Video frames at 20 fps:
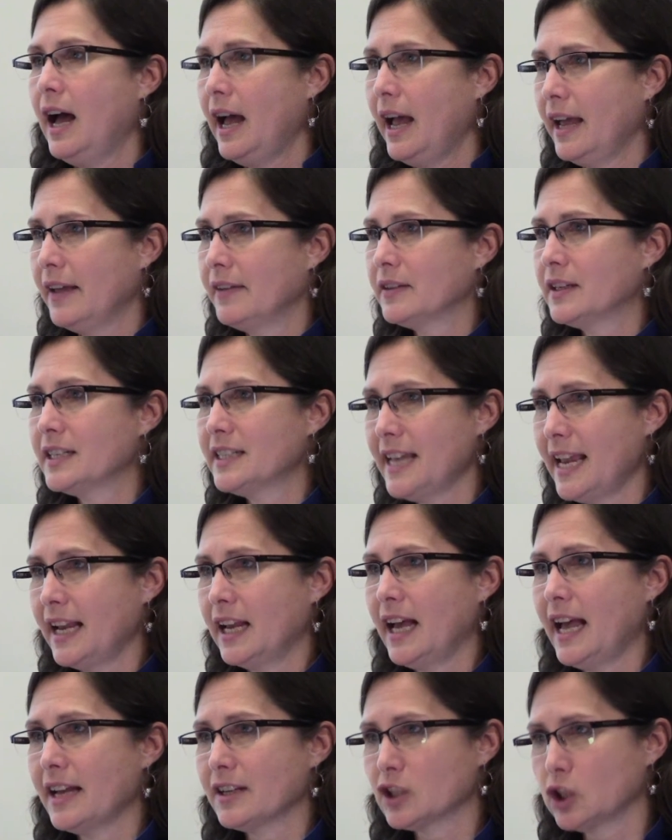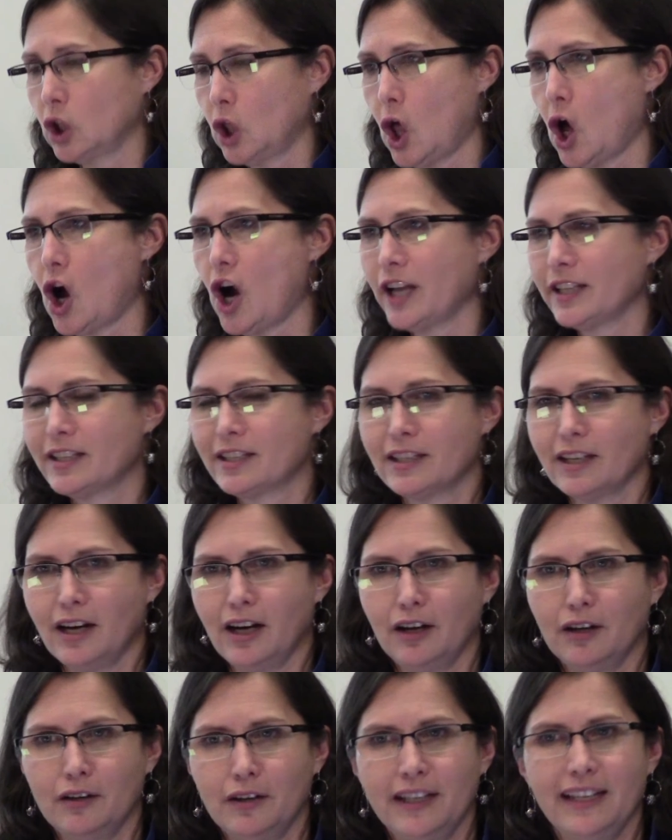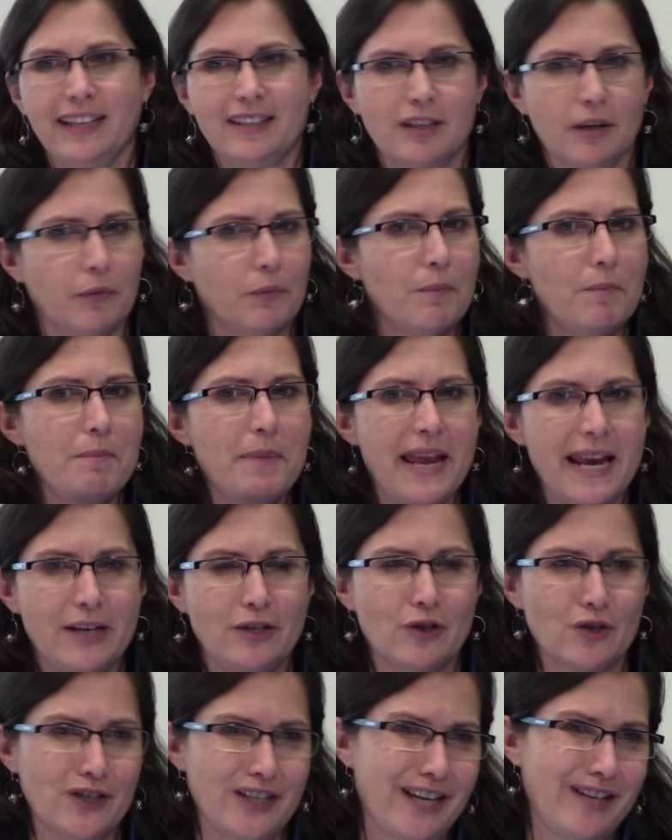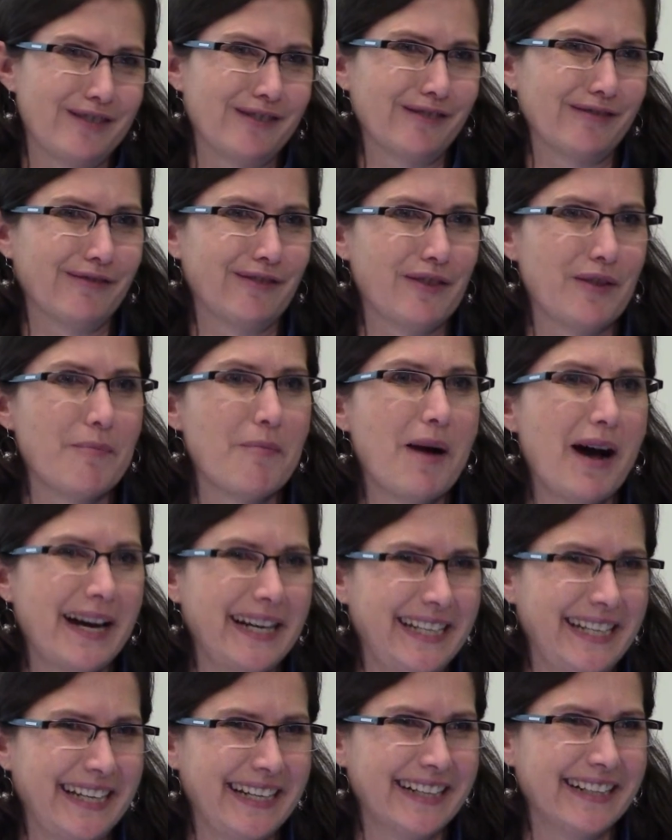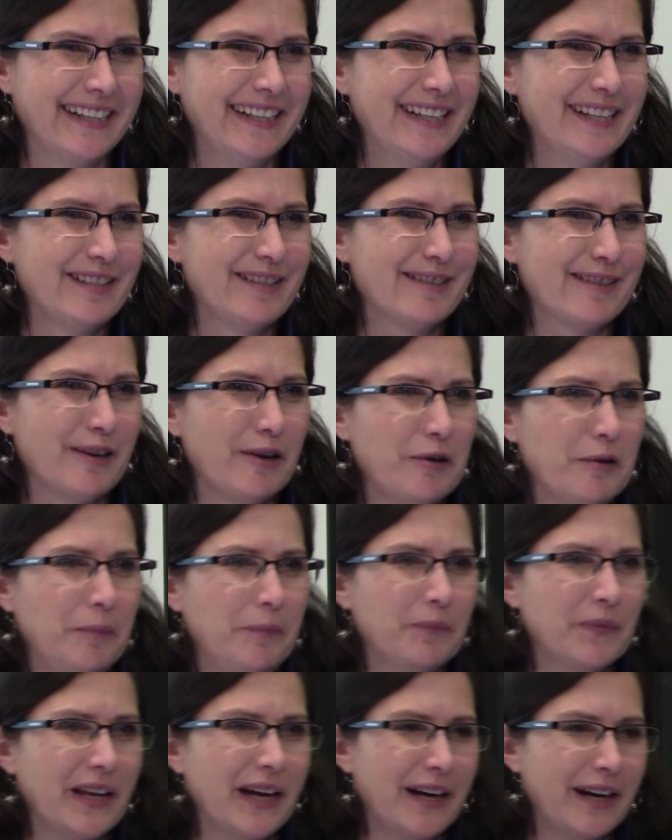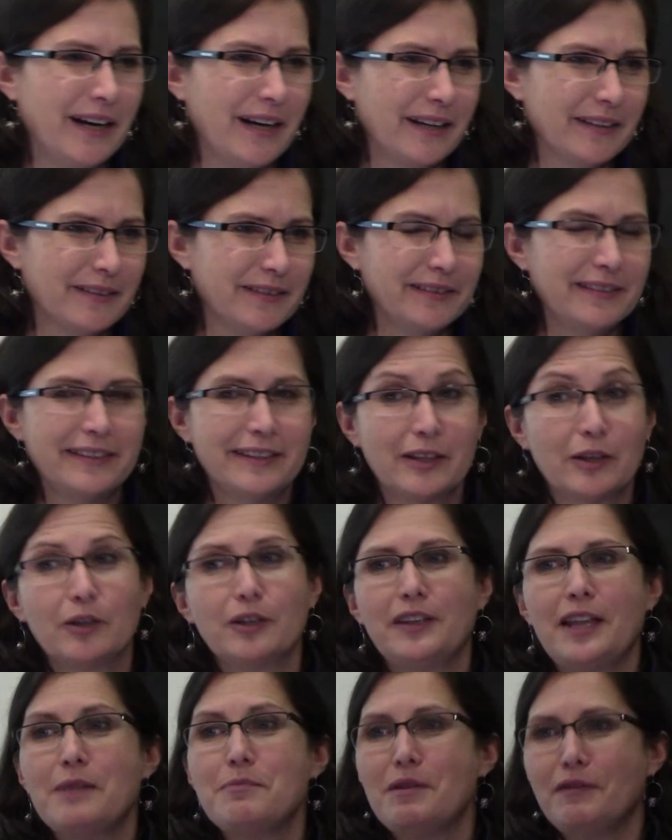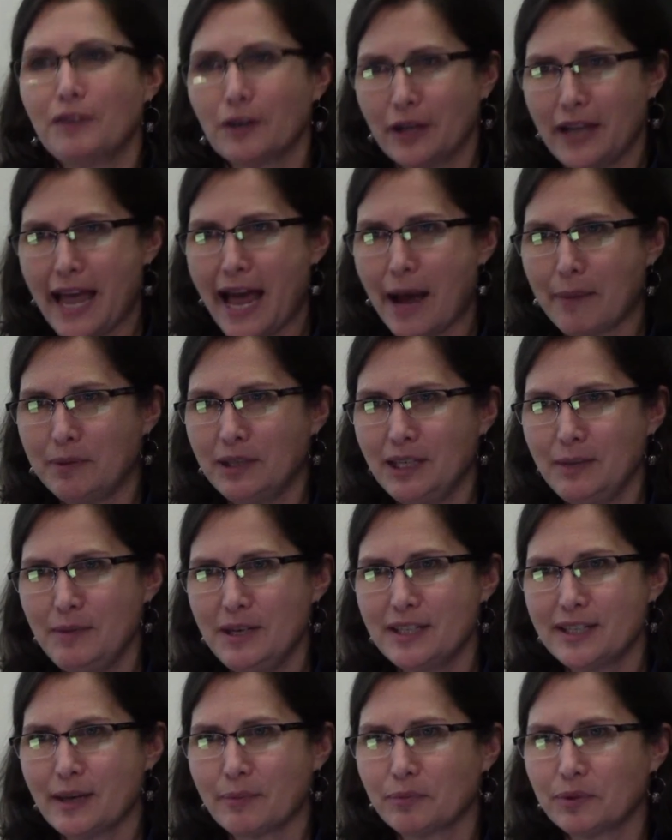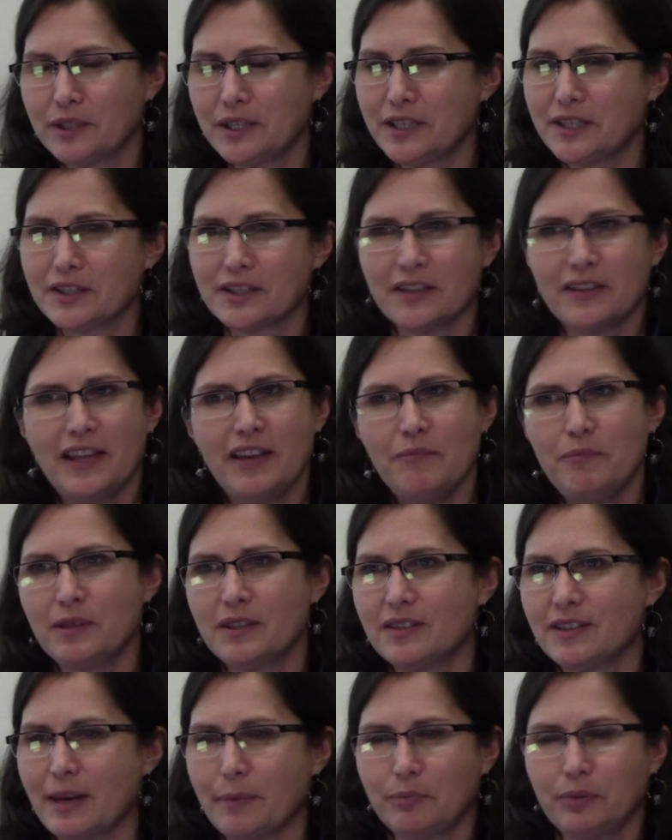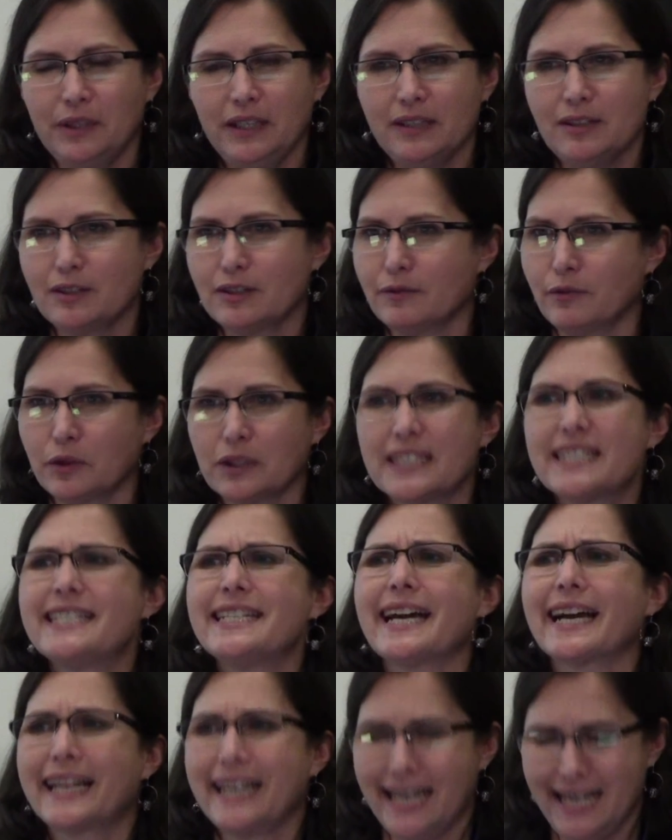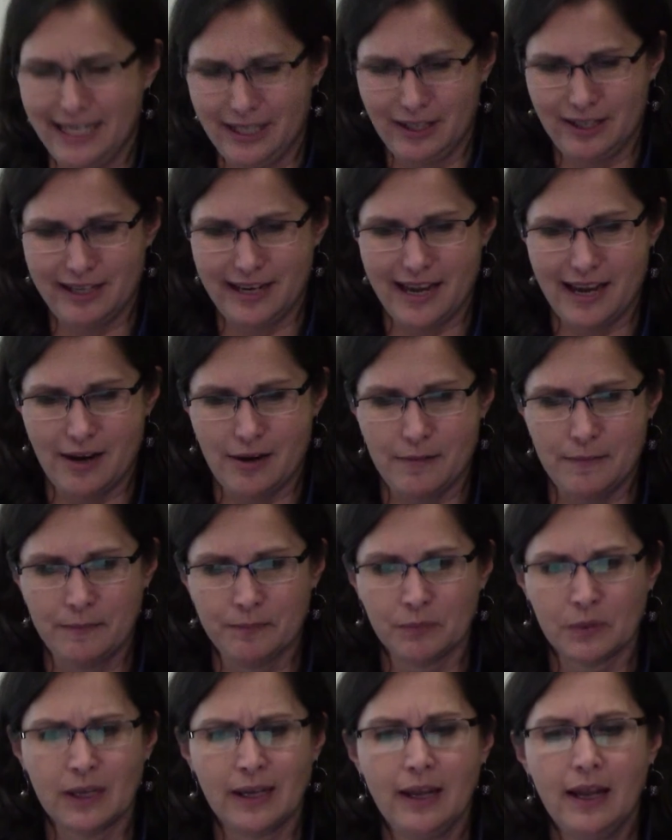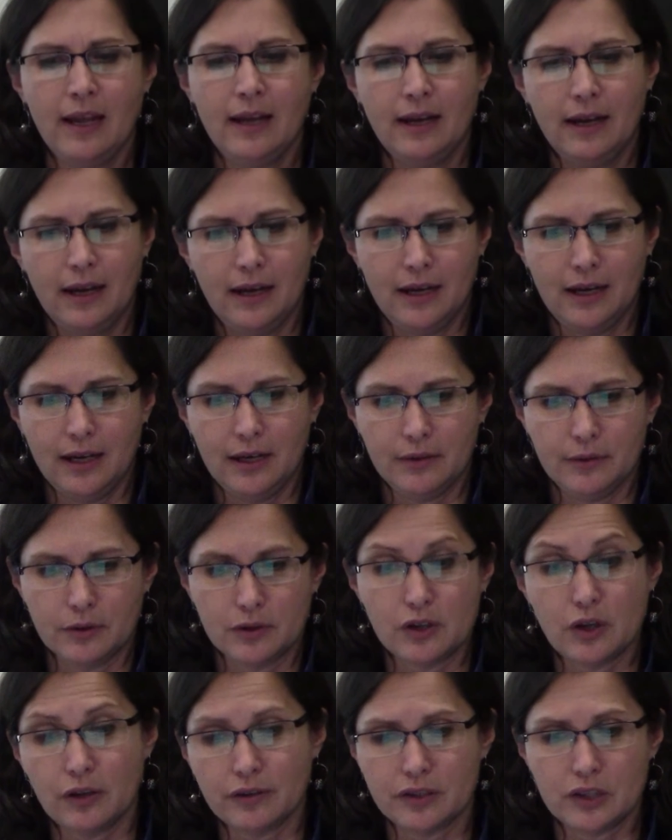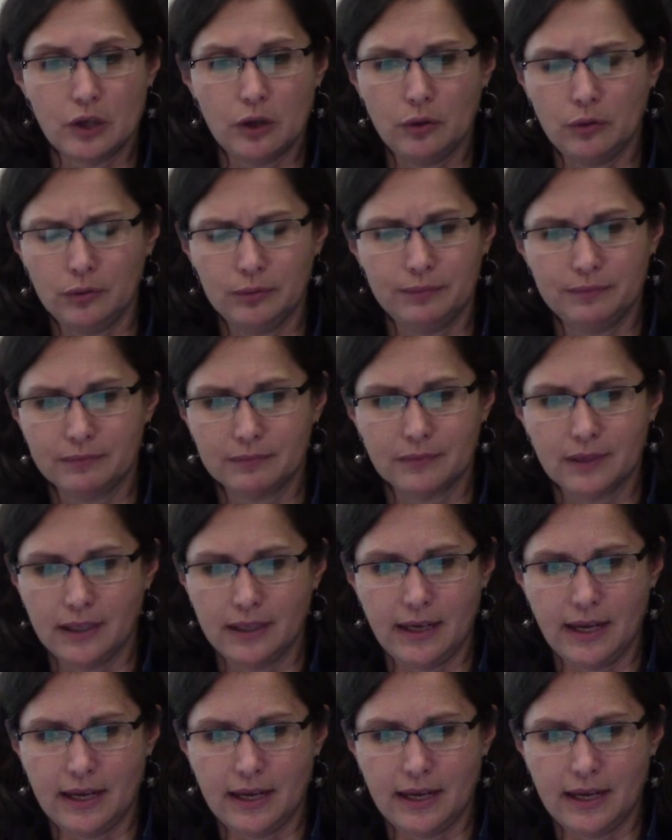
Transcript: And Katanga has lots, it's a major center for the mining. So they'd be very happy to be separatists, and they've been separatists for decades now. There's also an